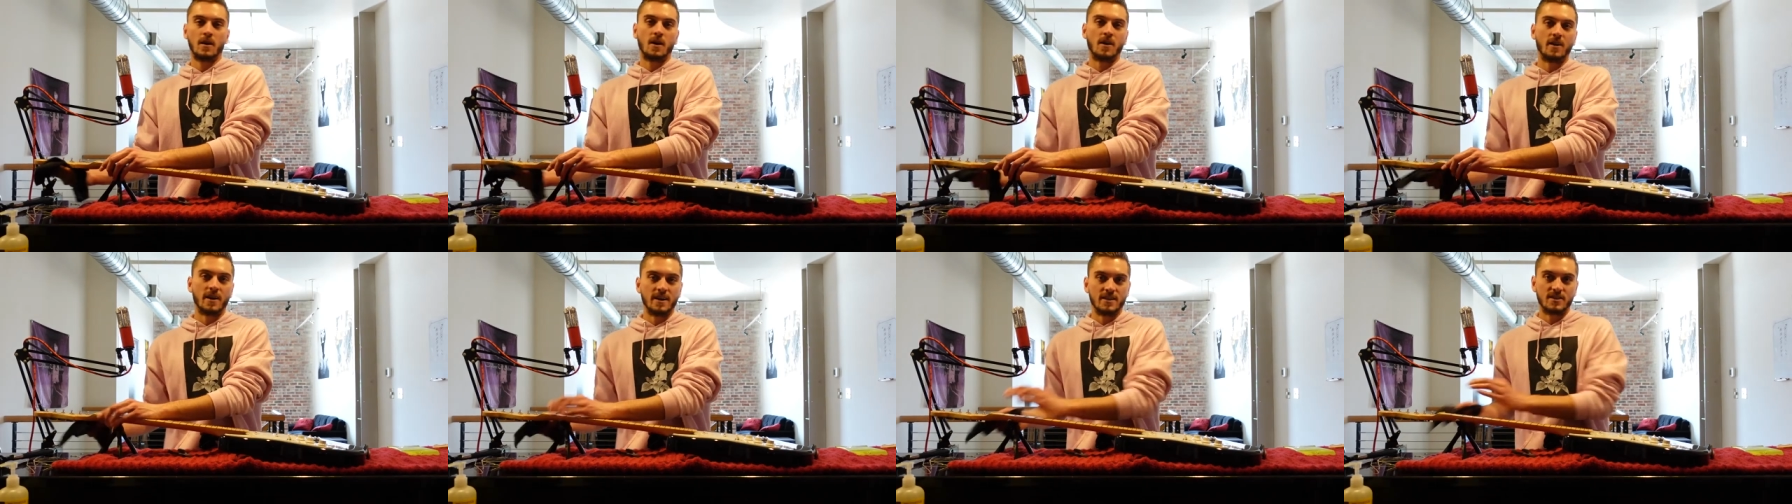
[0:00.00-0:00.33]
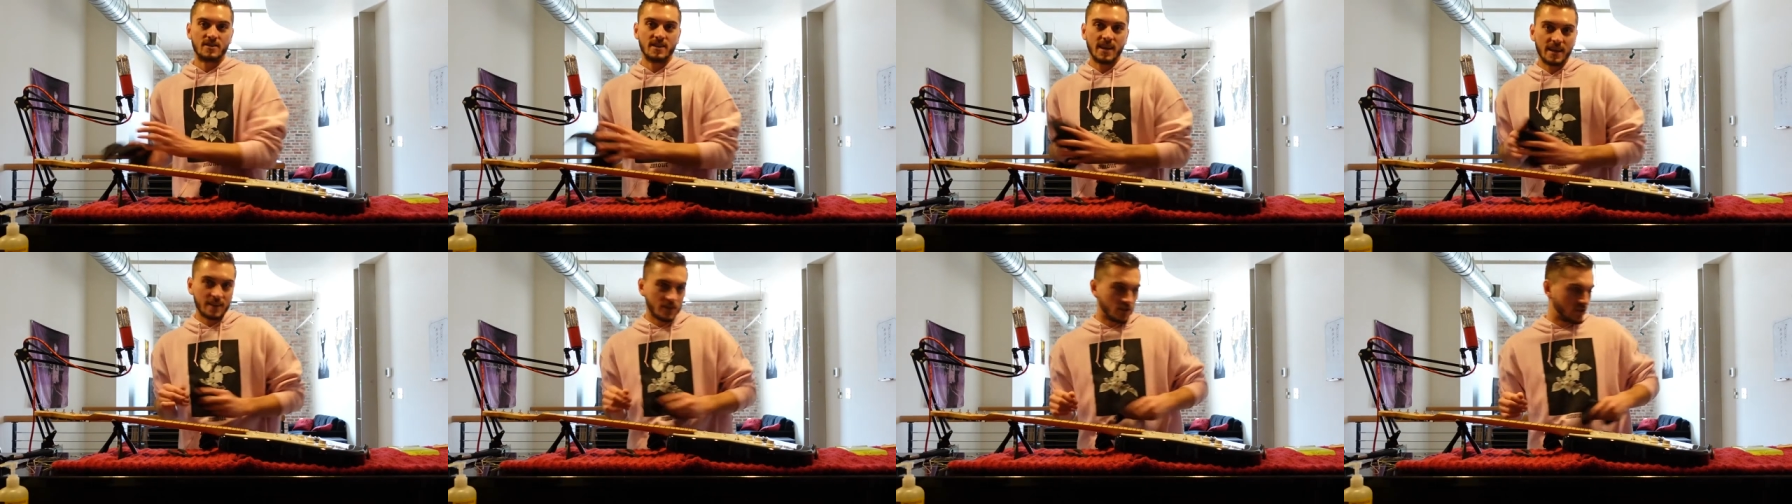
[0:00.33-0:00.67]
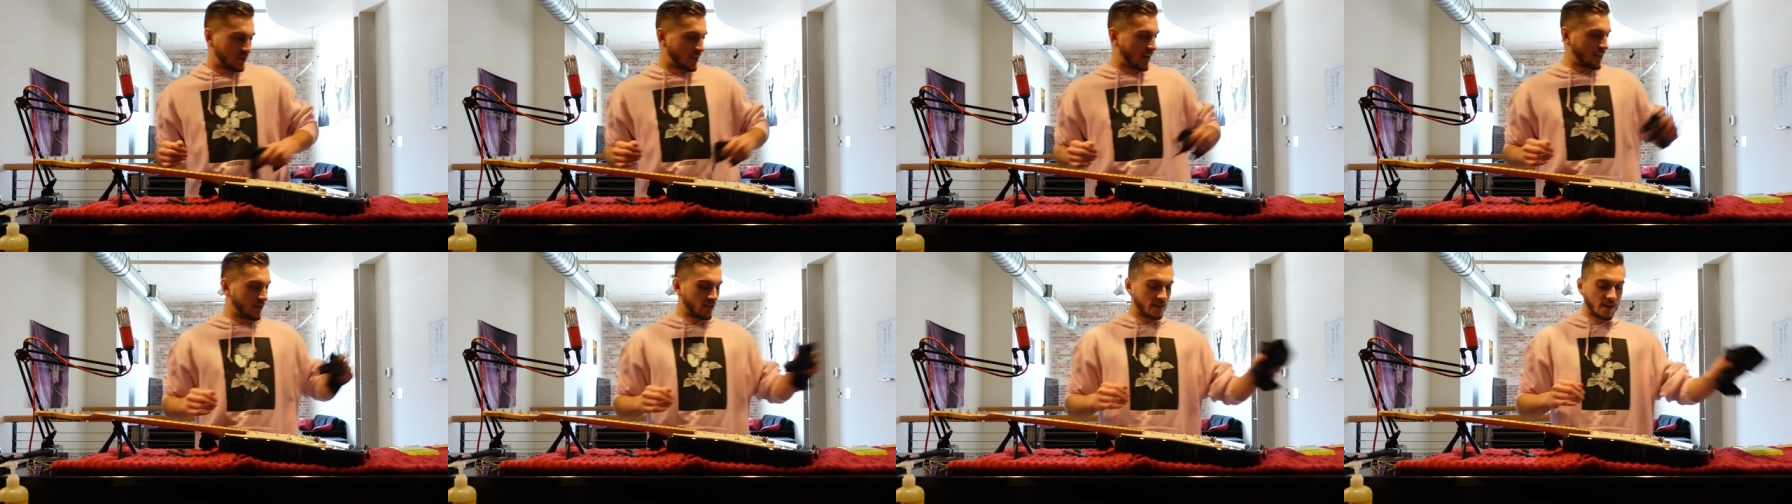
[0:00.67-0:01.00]
All right, so now that
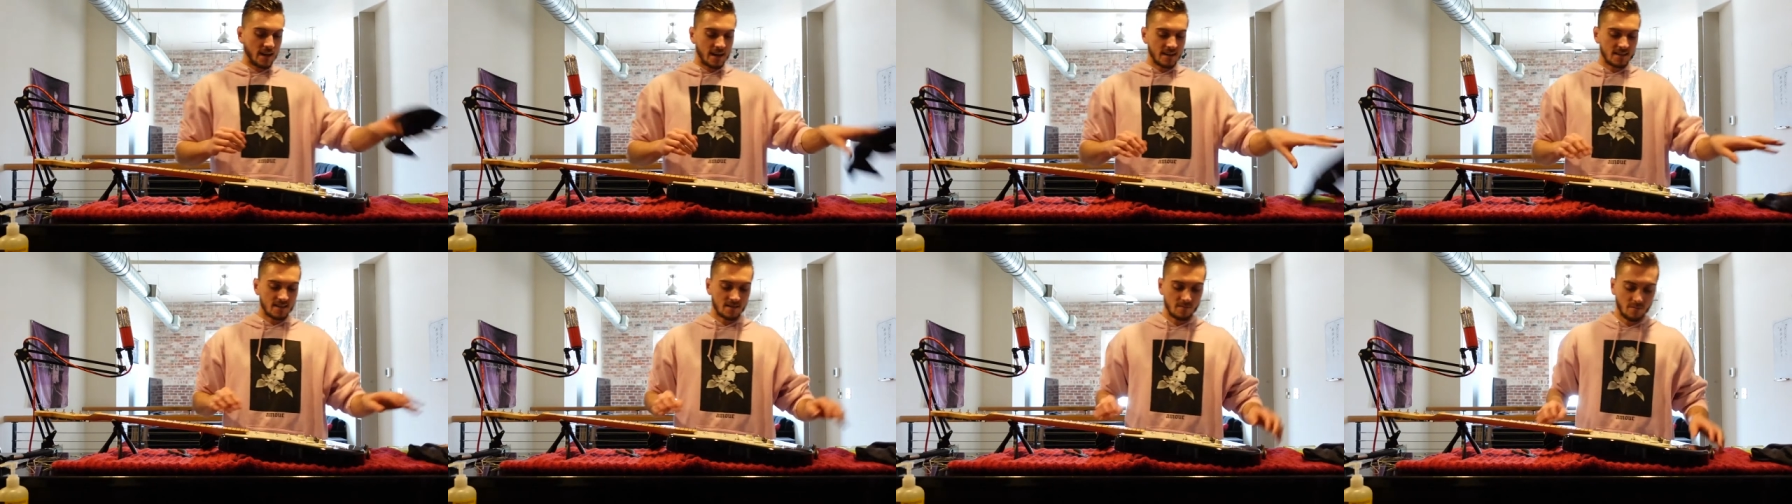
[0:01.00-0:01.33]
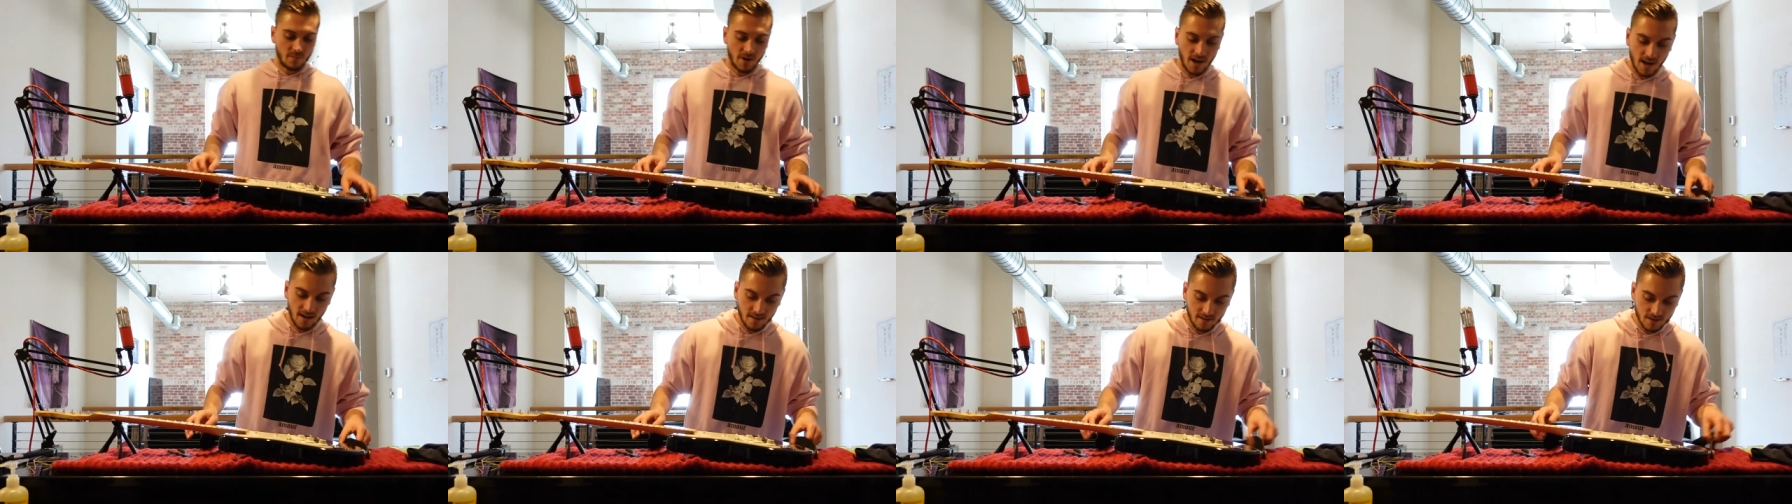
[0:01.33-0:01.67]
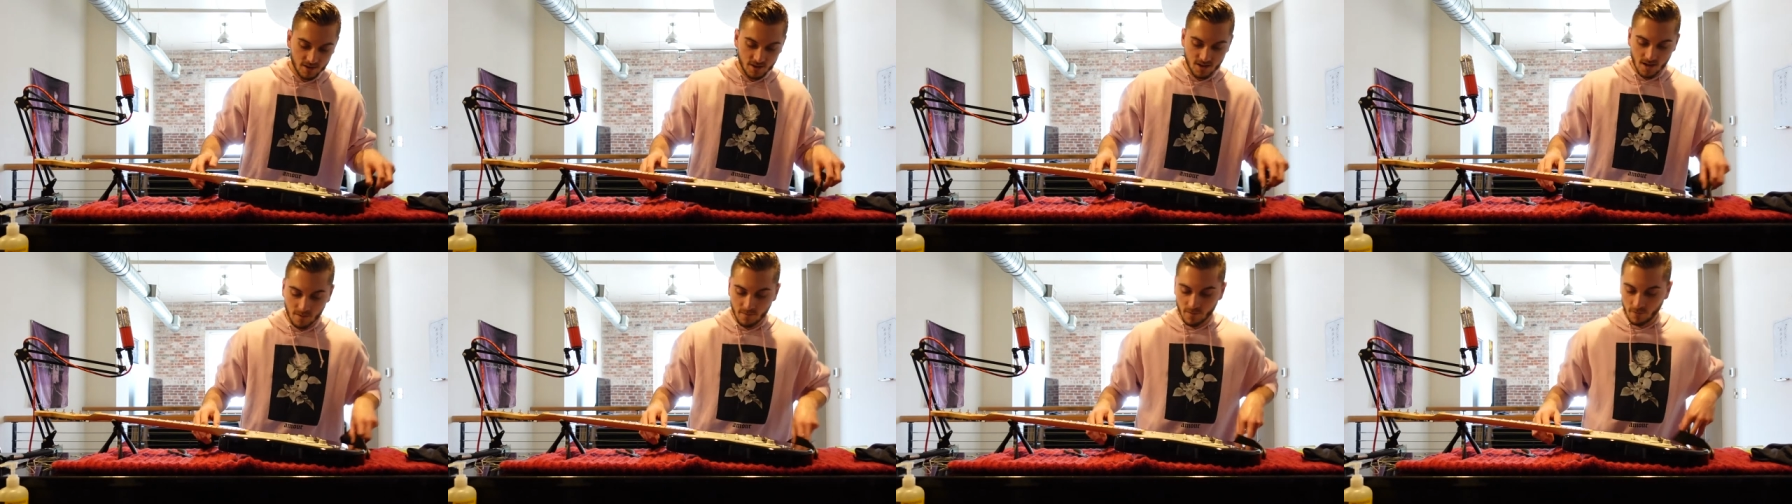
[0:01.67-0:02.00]
you got her nice and
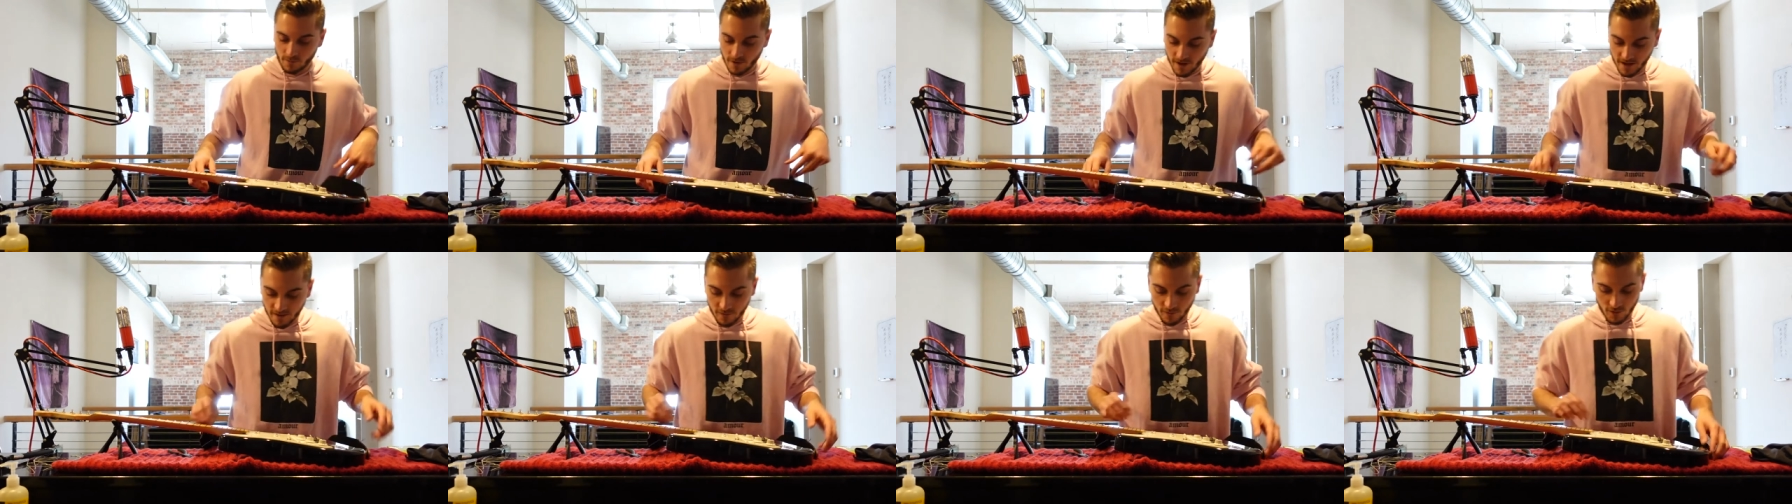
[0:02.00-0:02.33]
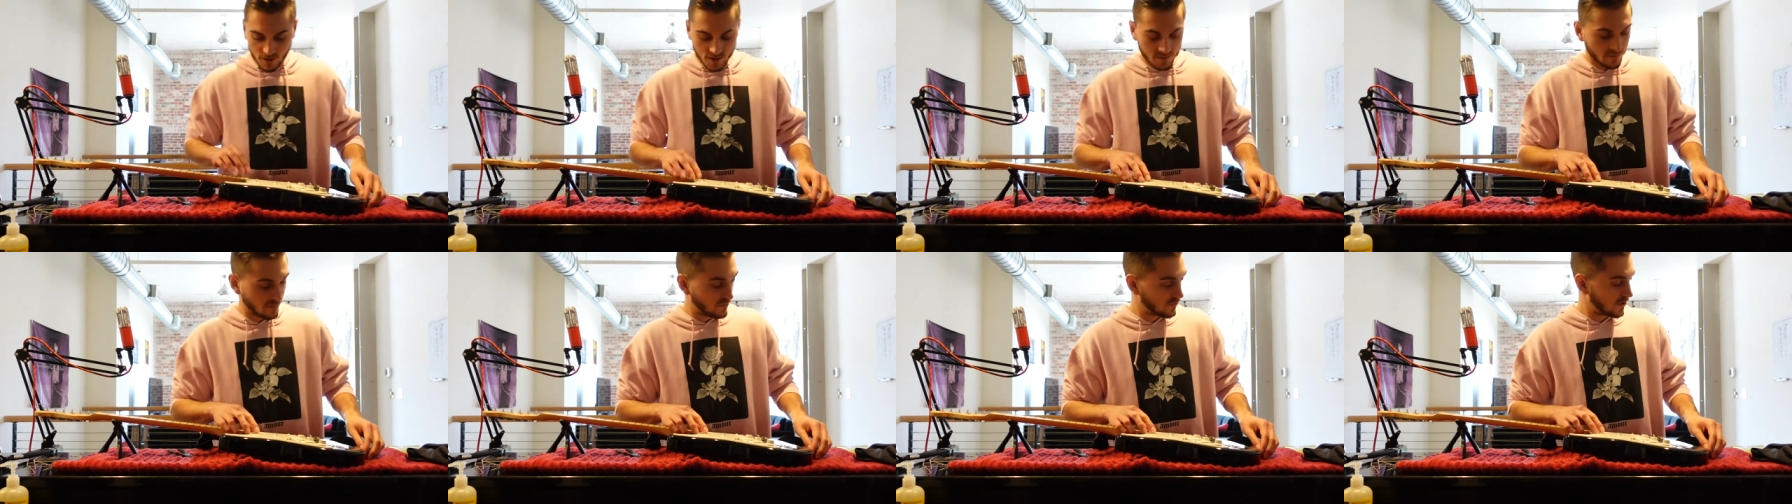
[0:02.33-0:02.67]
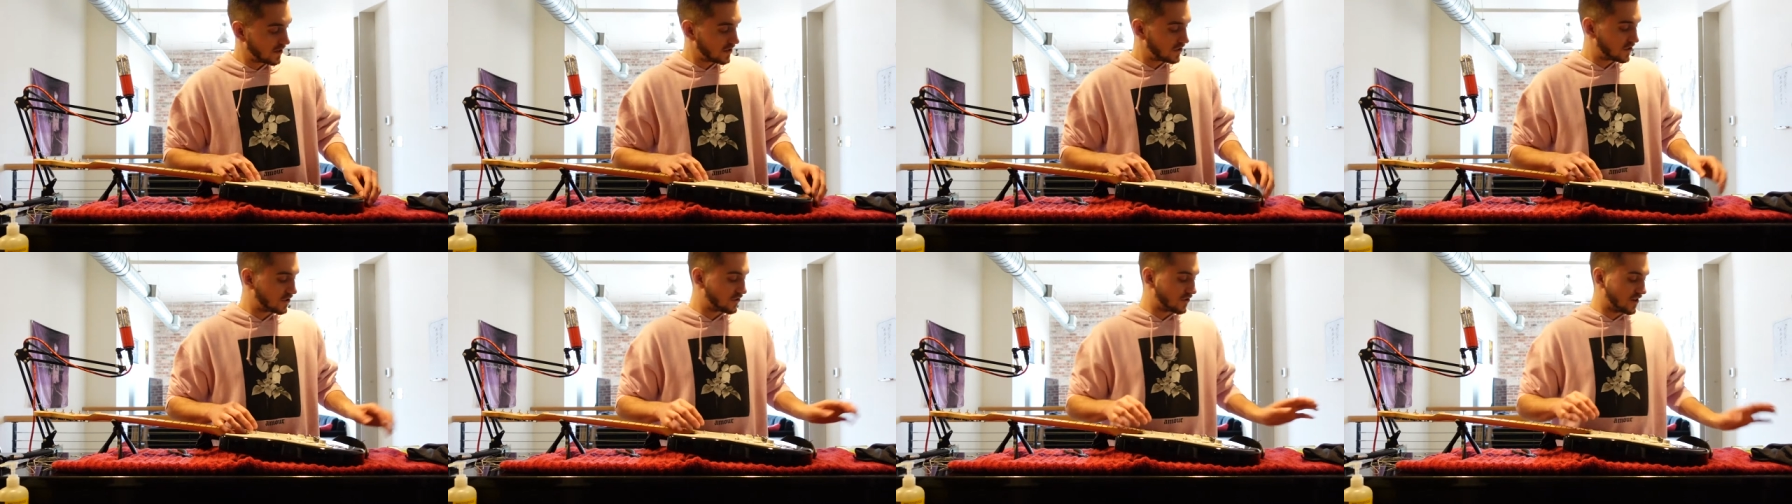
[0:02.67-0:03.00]
polished up and ready for some
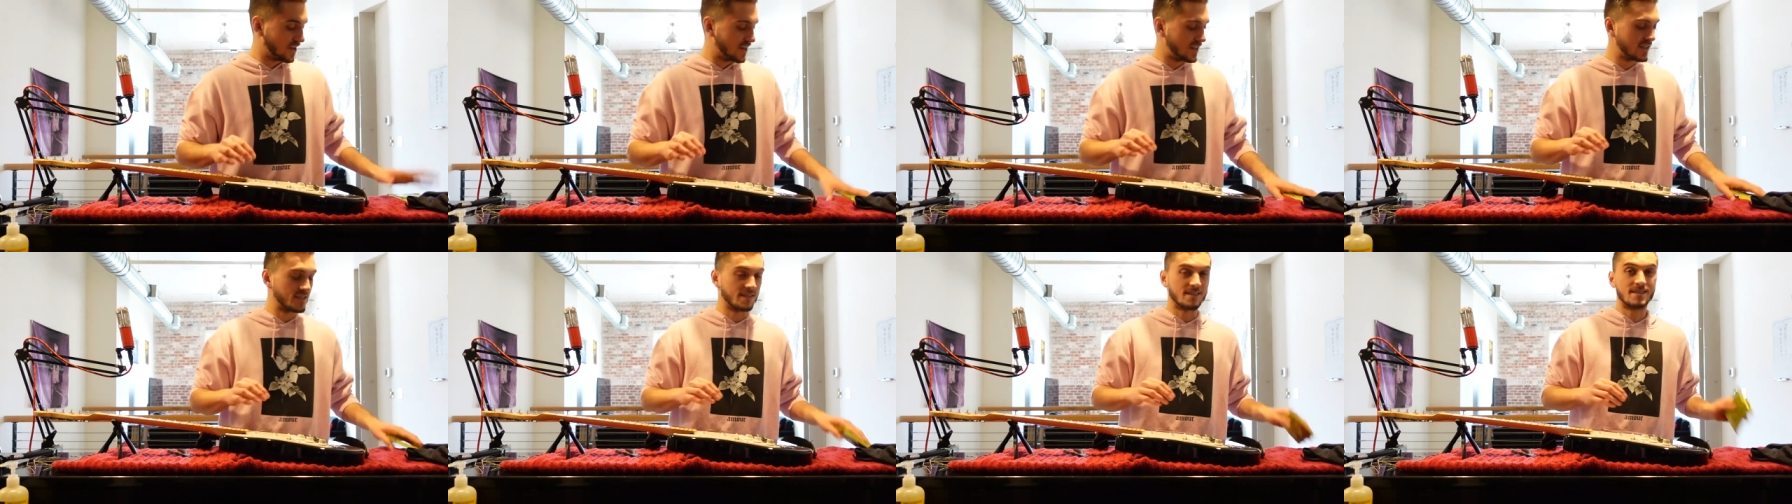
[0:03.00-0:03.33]
fresh strings,